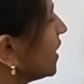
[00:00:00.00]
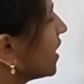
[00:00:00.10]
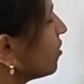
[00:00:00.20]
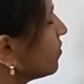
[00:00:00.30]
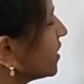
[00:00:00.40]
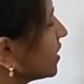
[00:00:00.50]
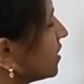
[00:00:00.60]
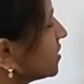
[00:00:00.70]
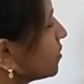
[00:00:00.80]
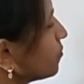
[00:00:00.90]
I have
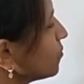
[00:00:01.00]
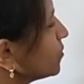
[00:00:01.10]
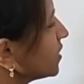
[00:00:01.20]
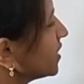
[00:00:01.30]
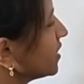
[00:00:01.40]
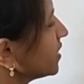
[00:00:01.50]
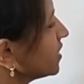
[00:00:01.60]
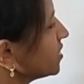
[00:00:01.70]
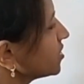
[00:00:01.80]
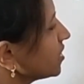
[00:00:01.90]
declared, suppose
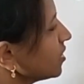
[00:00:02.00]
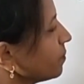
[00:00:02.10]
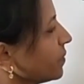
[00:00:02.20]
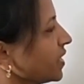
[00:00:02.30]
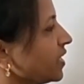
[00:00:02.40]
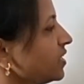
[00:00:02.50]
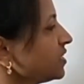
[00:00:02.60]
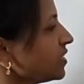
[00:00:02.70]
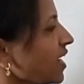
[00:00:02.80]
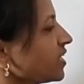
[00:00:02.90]
integer B. Int
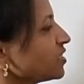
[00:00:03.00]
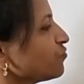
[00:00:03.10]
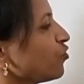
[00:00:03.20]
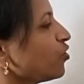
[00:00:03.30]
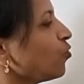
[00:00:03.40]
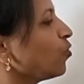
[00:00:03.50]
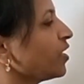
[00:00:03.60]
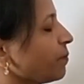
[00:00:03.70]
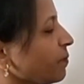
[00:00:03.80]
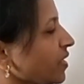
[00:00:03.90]
stands for whole
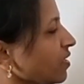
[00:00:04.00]
number,